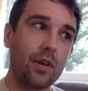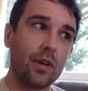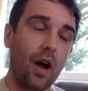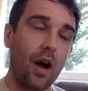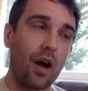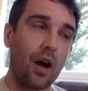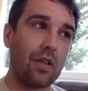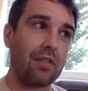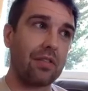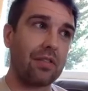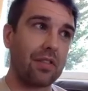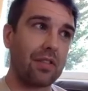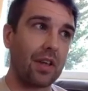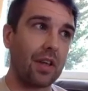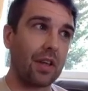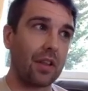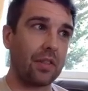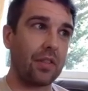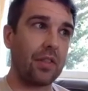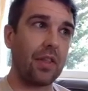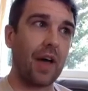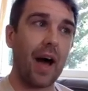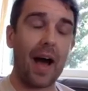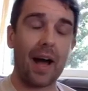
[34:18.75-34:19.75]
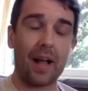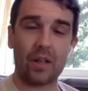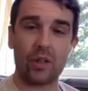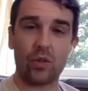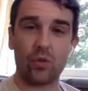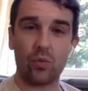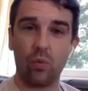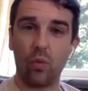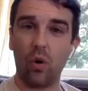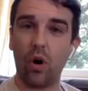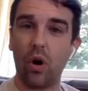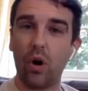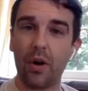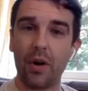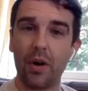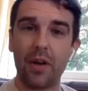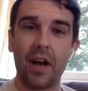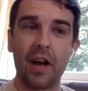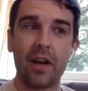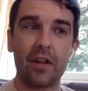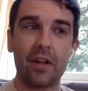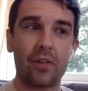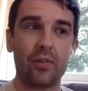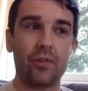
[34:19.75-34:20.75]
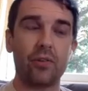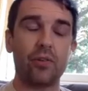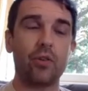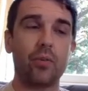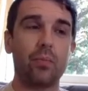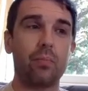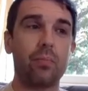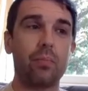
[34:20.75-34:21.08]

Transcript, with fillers: I think that's why Nathan